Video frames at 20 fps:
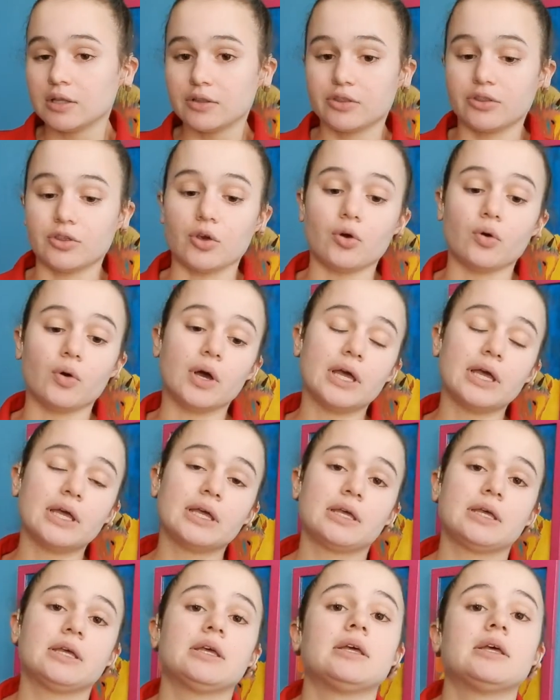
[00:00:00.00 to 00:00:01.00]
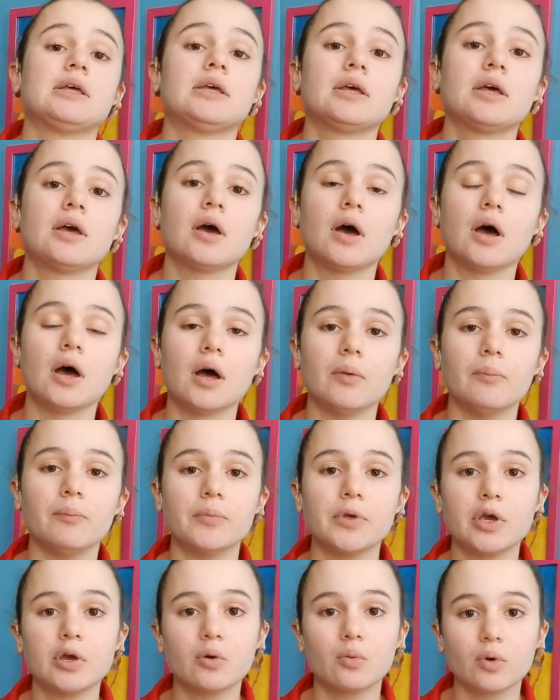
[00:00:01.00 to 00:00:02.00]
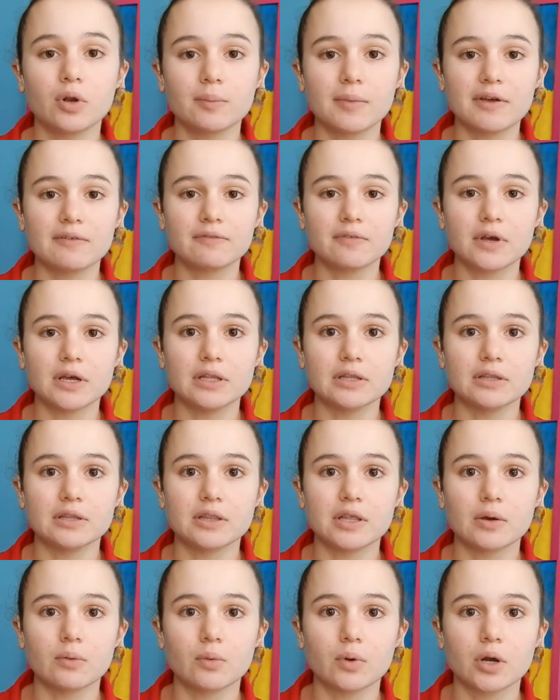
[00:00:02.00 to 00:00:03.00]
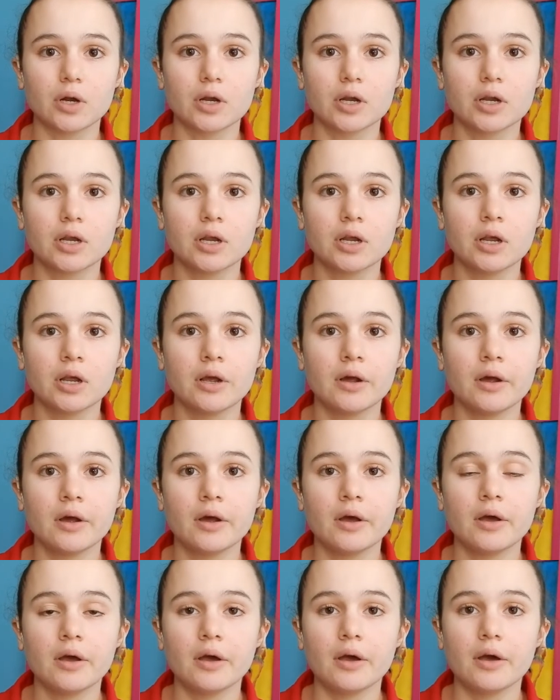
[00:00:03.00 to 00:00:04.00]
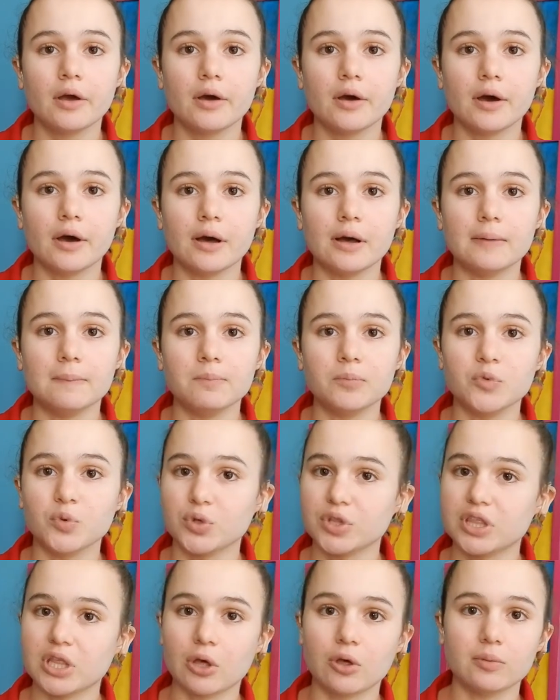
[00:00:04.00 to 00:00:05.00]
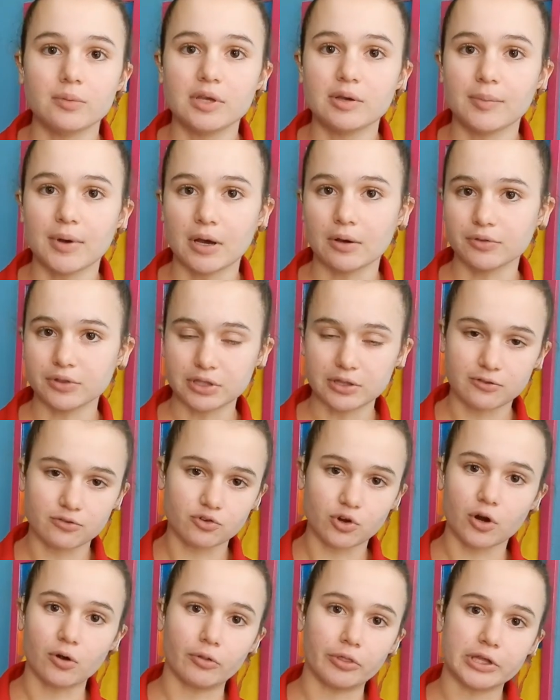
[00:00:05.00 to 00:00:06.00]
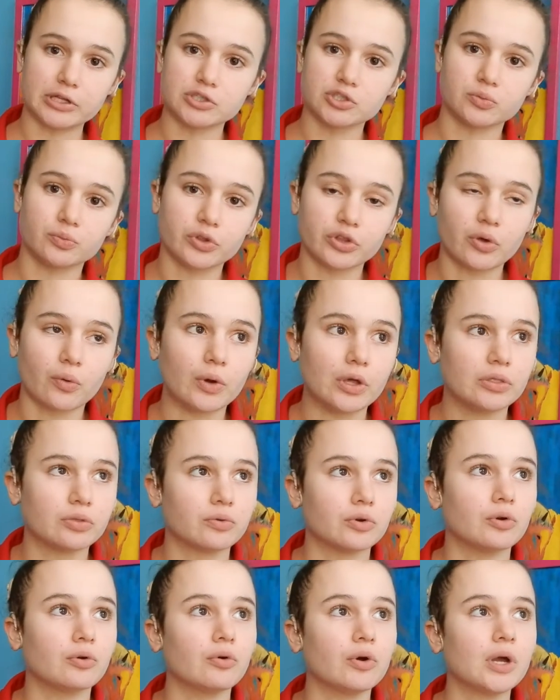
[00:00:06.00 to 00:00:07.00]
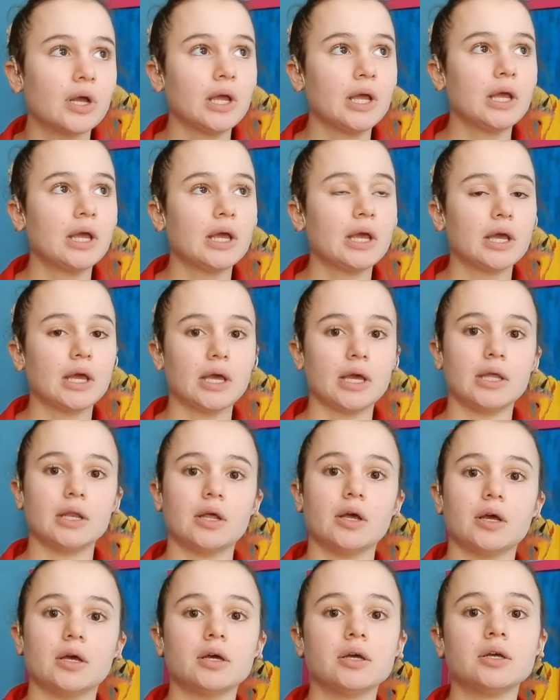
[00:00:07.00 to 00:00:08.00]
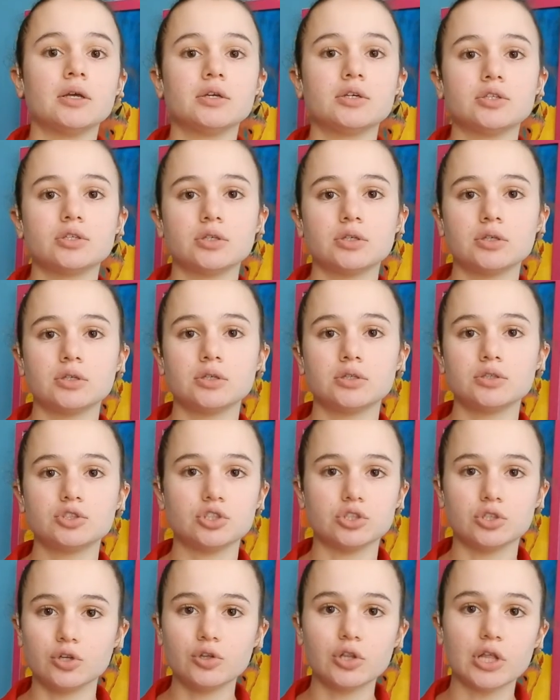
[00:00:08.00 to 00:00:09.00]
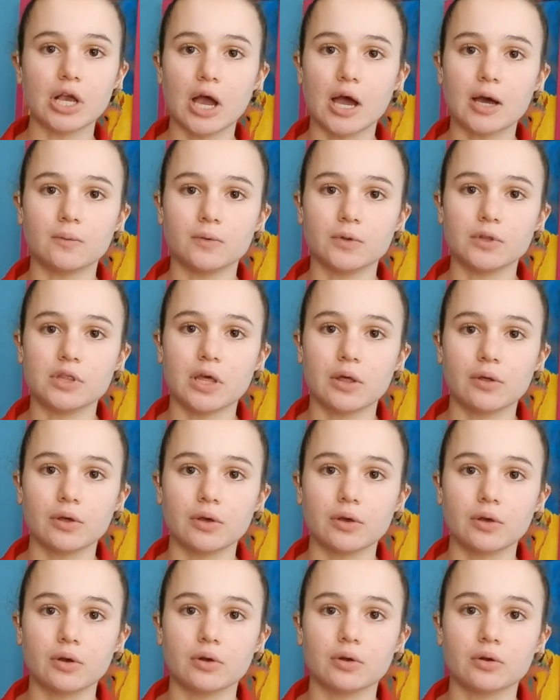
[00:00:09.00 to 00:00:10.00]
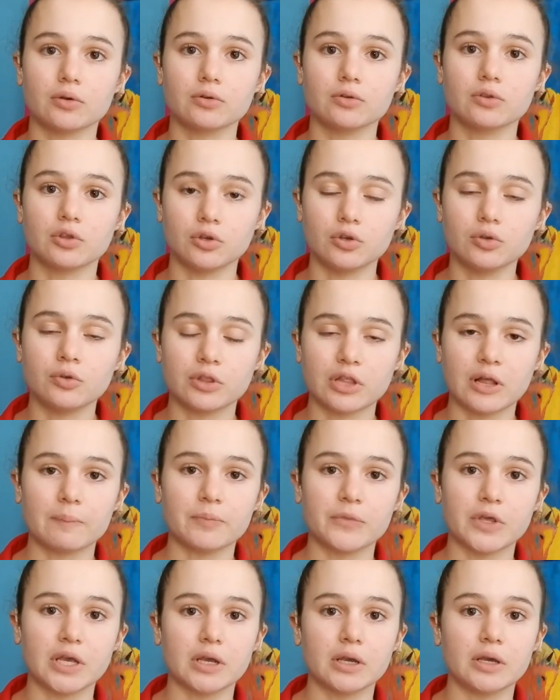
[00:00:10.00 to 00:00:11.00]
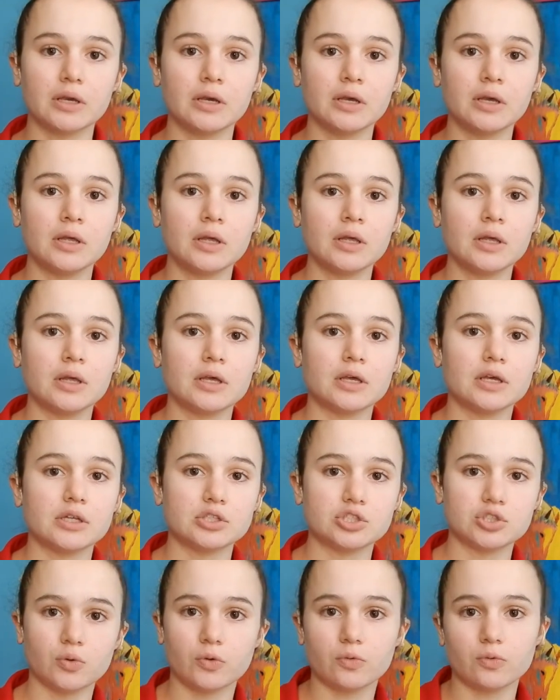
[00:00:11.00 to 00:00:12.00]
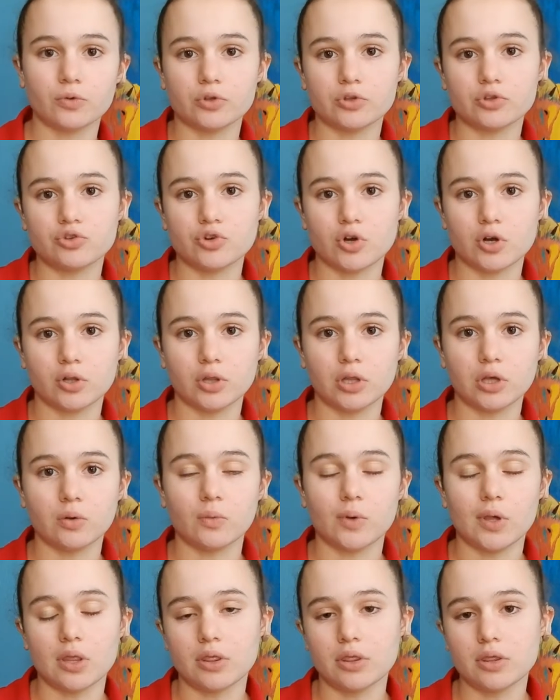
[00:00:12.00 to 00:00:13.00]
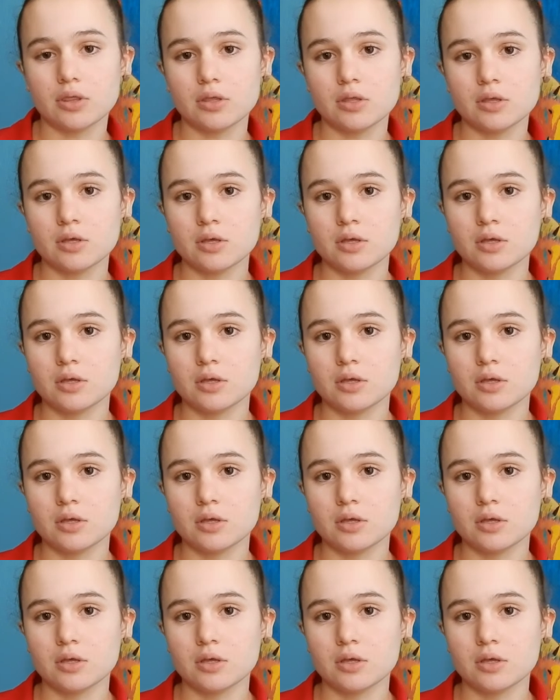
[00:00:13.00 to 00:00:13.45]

So um, one of my friends at work um, was telling me about the struggle that she was going through. And uh, she knew that God was telling her to do something, and she was really struggling with